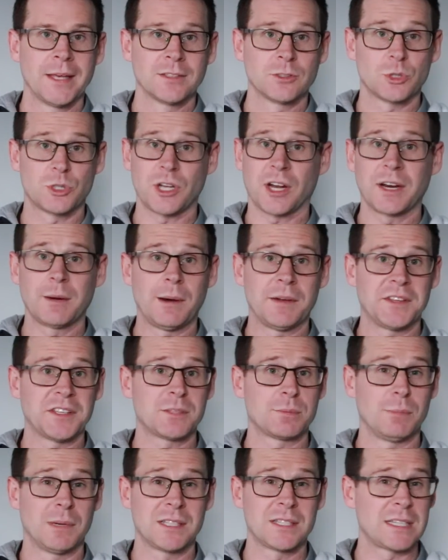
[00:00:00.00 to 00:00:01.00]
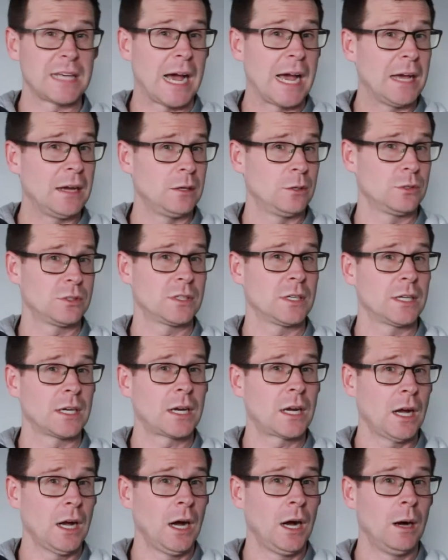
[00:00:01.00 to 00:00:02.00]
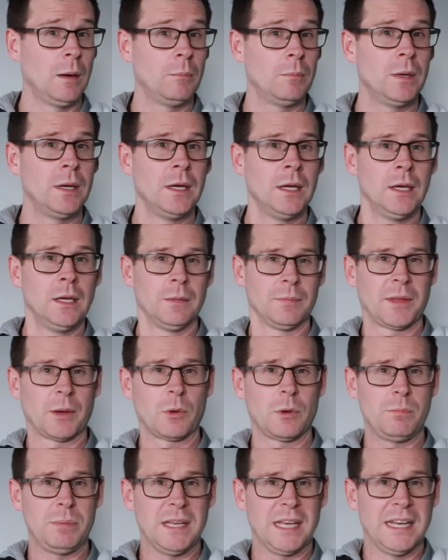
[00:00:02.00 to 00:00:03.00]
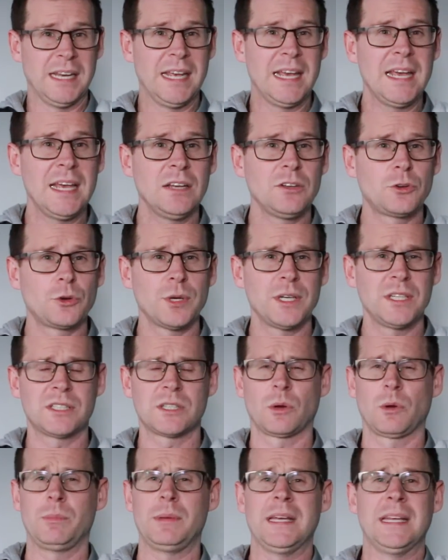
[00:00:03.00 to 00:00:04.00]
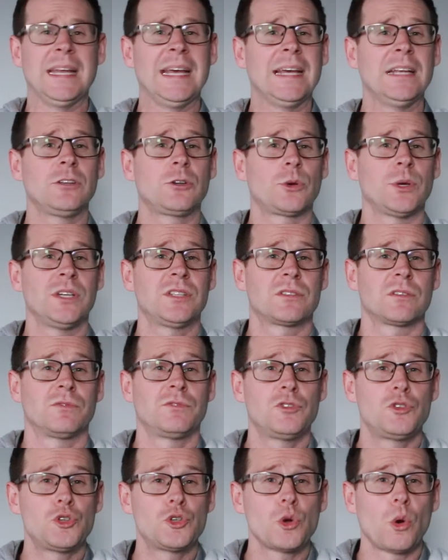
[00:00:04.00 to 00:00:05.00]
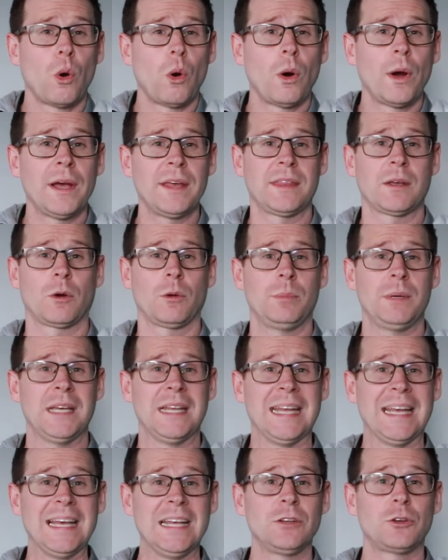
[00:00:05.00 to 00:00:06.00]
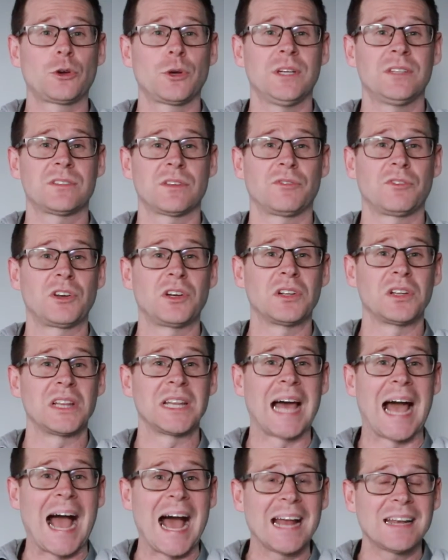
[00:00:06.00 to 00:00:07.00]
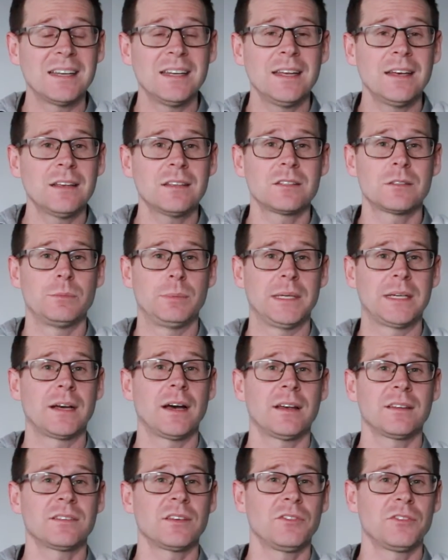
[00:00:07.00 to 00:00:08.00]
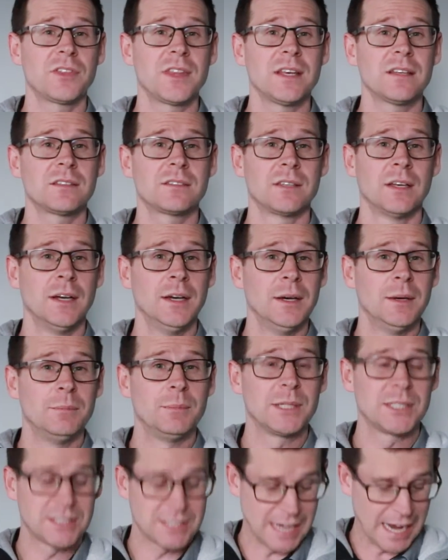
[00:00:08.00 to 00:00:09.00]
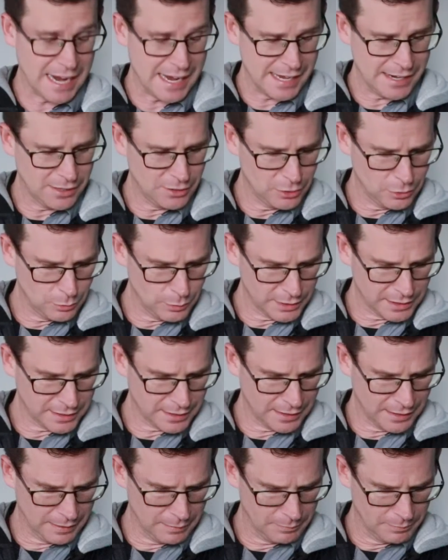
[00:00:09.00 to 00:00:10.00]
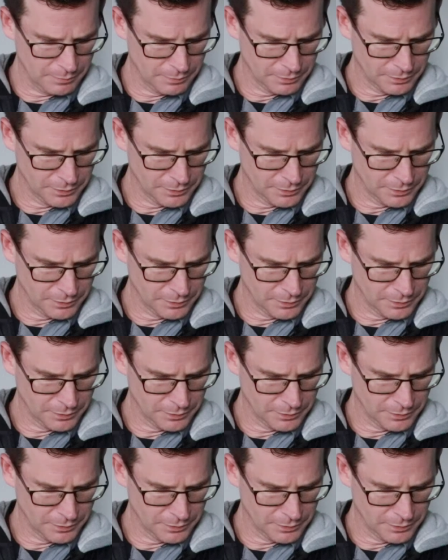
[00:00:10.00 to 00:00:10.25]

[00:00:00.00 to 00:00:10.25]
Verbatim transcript: So it's talking about this Messiah who's going to come. There would be an increase. There would be an increase of joy. There would be an increase of gladness because of this Messiah who would come.